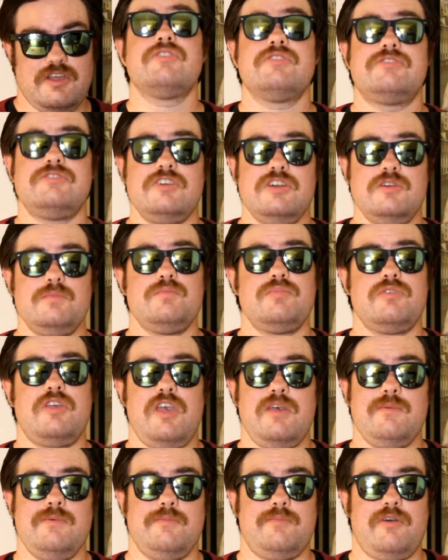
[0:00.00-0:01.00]
The term
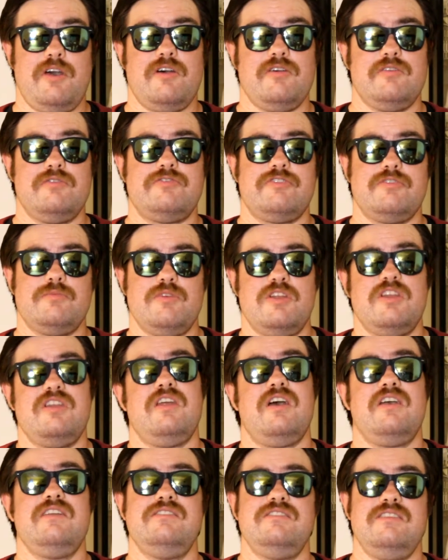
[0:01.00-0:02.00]
came about from a
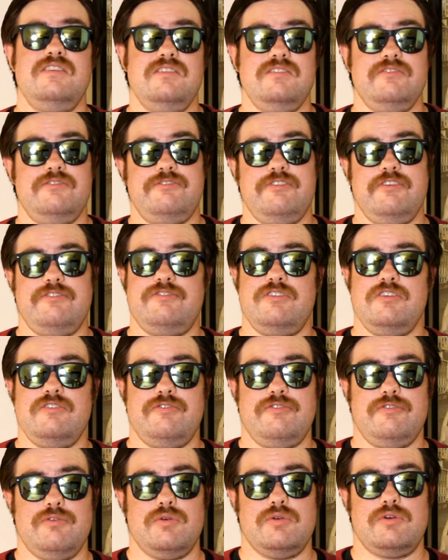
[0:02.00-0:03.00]

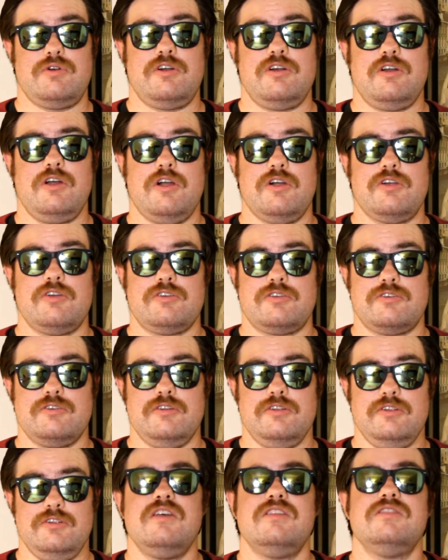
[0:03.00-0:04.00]
1954
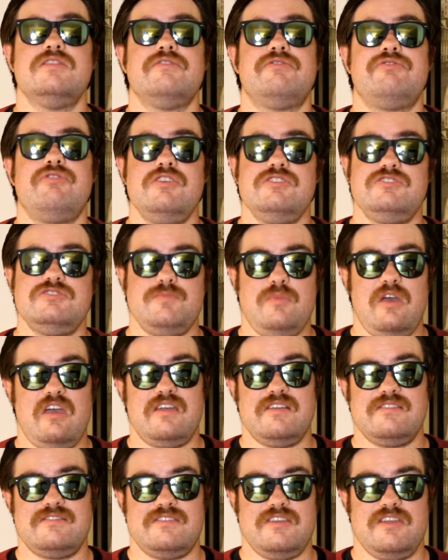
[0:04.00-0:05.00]
article in the French
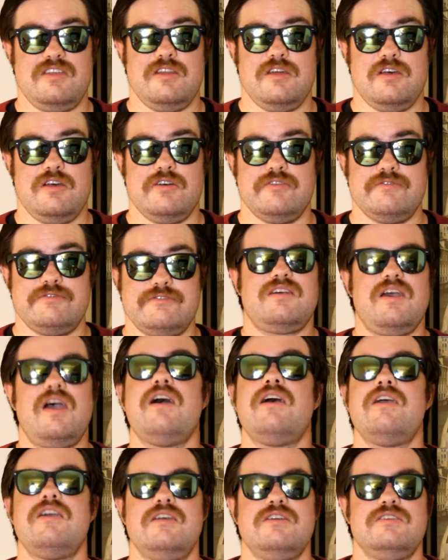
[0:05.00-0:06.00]
magazine of
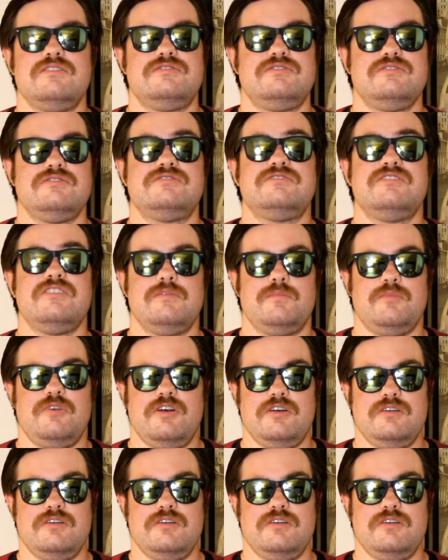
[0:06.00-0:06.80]
Cahiers du Cinéma,